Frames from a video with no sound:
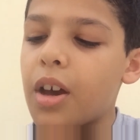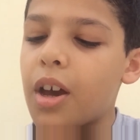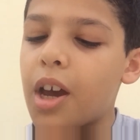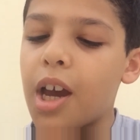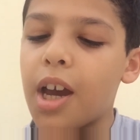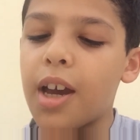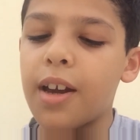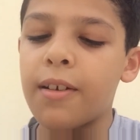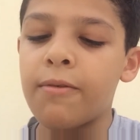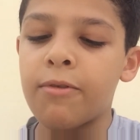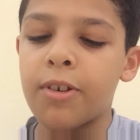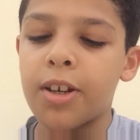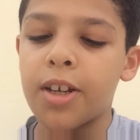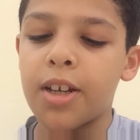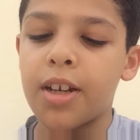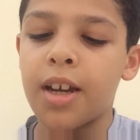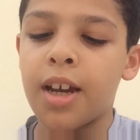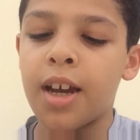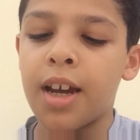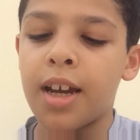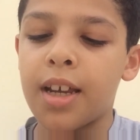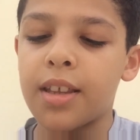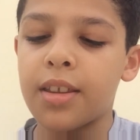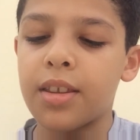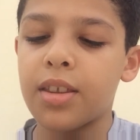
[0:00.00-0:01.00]
Harry
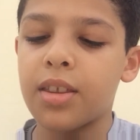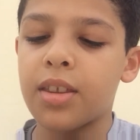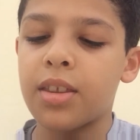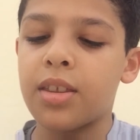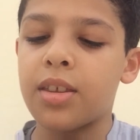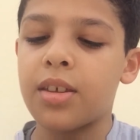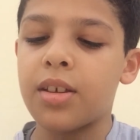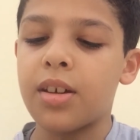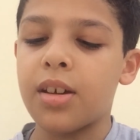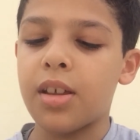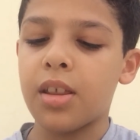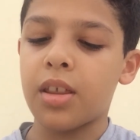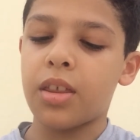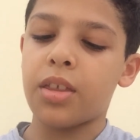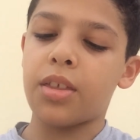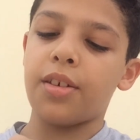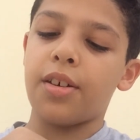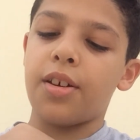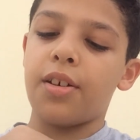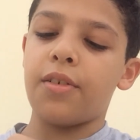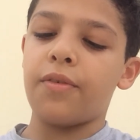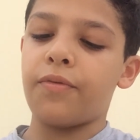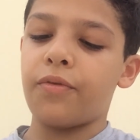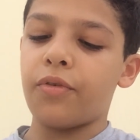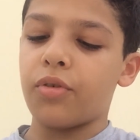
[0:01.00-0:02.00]
had
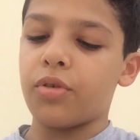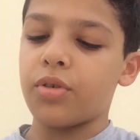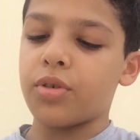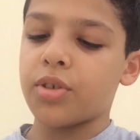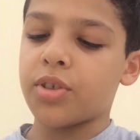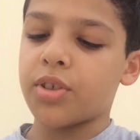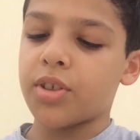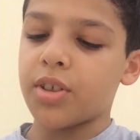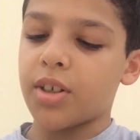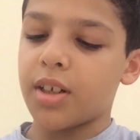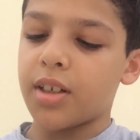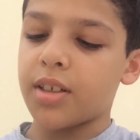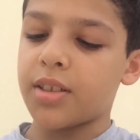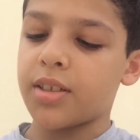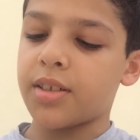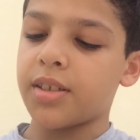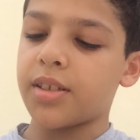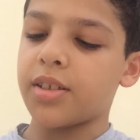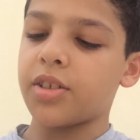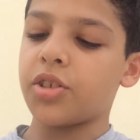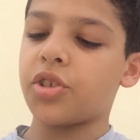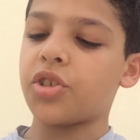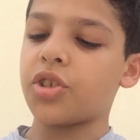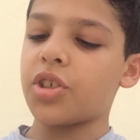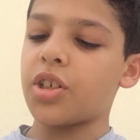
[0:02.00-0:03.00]
therefore seized
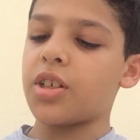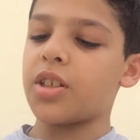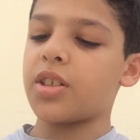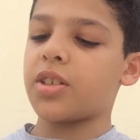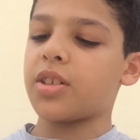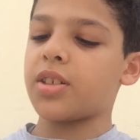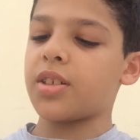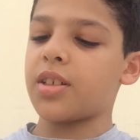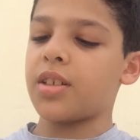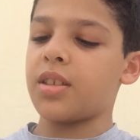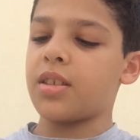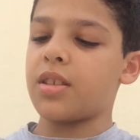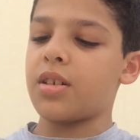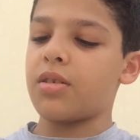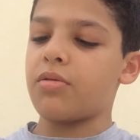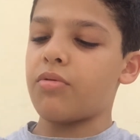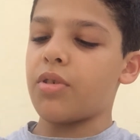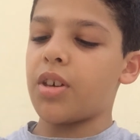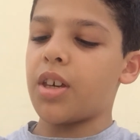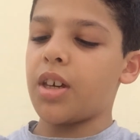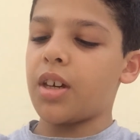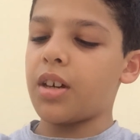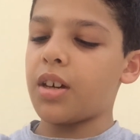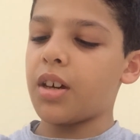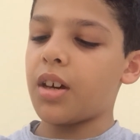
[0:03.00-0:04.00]
the chance in the
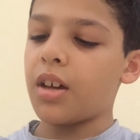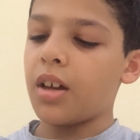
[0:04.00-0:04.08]
week